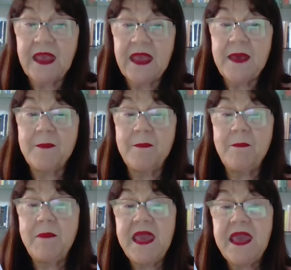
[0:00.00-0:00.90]

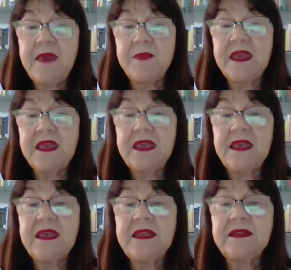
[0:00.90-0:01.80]
may be
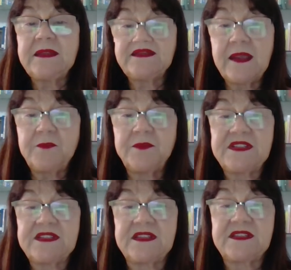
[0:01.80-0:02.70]

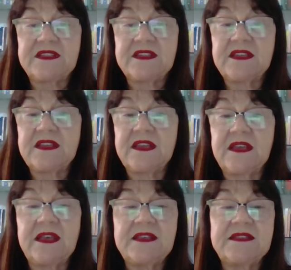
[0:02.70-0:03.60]
interpreted
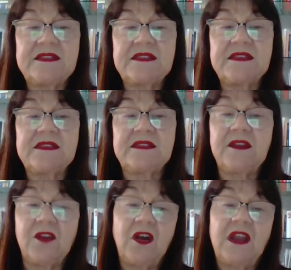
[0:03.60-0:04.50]
as the
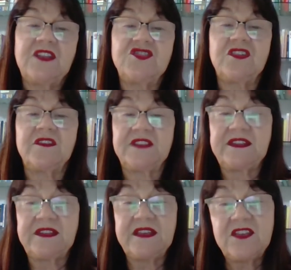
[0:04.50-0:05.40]
knowledge of the
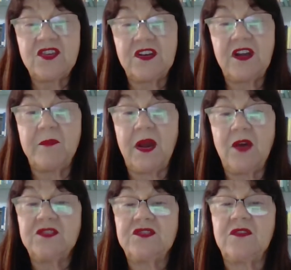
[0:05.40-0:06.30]
teacher
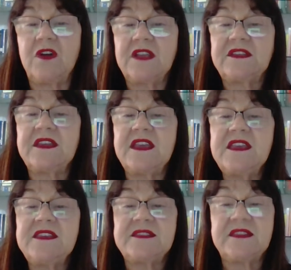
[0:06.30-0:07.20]
about what he
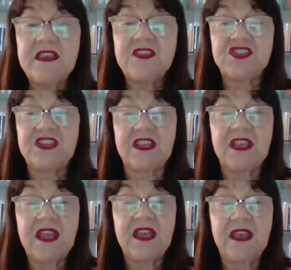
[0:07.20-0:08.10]
is teaching.
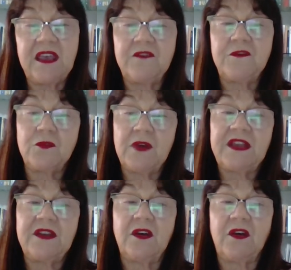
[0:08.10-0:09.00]
If
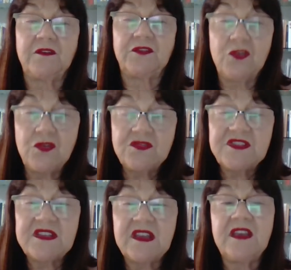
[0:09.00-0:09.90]
one of
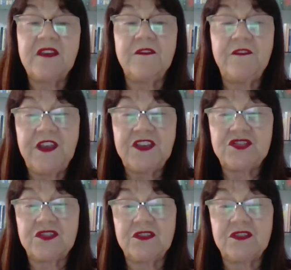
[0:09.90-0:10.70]
those virtue,